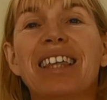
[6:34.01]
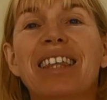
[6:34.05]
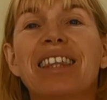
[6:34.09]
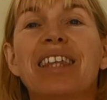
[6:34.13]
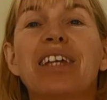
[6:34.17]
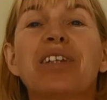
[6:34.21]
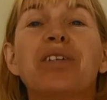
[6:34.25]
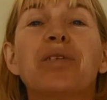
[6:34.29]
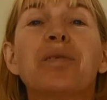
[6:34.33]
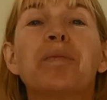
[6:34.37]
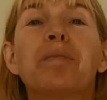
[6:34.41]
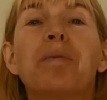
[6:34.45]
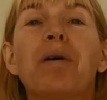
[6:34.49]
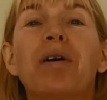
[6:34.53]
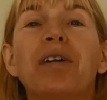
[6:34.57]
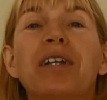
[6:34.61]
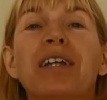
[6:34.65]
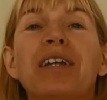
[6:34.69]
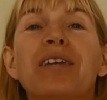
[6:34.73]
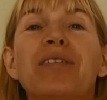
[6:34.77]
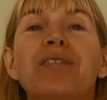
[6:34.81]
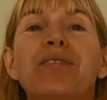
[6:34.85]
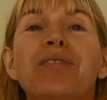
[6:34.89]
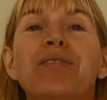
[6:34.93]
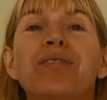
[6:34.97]
that your
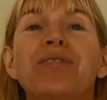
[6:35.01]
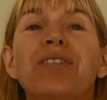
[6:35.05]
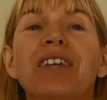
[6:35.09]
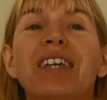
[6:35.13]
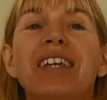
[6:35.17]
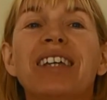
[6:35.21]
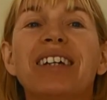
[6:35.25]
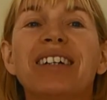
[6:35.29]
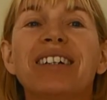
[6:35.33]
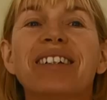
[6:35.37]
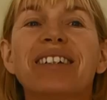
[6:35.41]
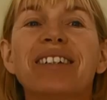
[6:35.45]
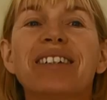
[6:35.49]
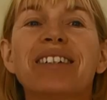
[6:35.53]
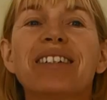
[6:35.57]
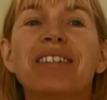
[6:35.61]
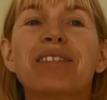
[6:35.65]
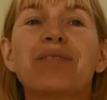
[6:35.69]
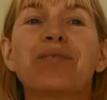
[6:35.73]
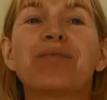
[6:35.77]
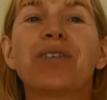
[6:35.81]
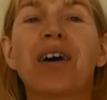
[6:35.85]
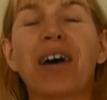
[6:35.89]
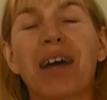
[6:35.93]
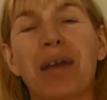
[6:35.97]
body feels
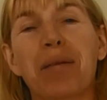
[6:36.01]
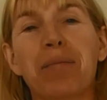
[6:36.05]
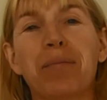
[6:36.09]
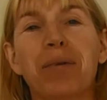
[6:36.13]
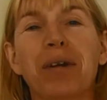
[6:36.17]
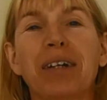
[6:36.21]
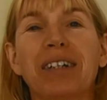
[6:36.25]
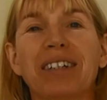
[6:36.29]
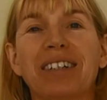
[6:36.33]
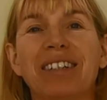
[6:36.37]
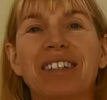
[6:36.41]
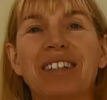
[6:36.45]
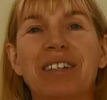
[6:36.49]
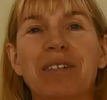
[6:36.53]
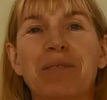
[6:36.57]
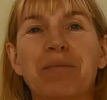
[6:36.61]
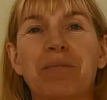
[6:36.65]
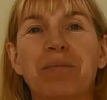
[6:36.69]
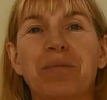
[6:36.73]
vibrant,